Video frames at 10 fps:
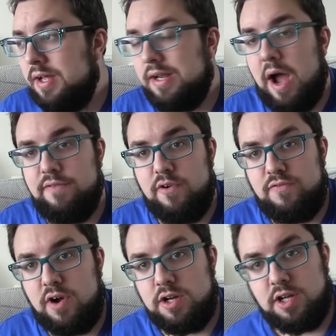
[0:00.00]
Now, if you're
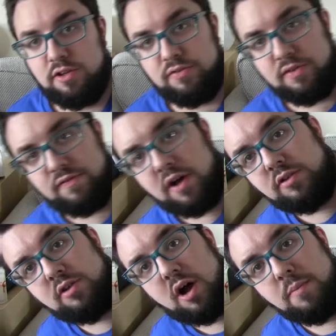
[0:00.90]
finding us for the
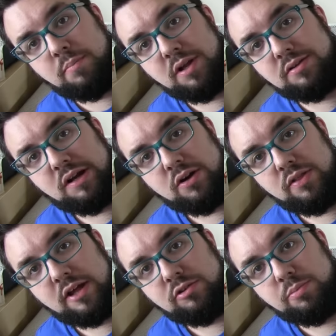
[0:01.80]
first time, please click
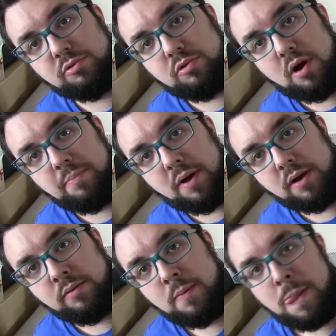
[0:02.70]
on that subscribe
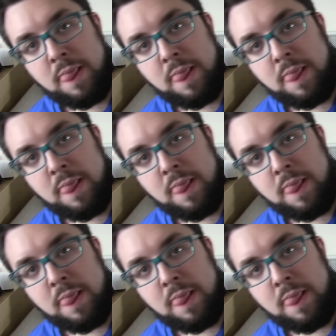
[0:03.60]
button.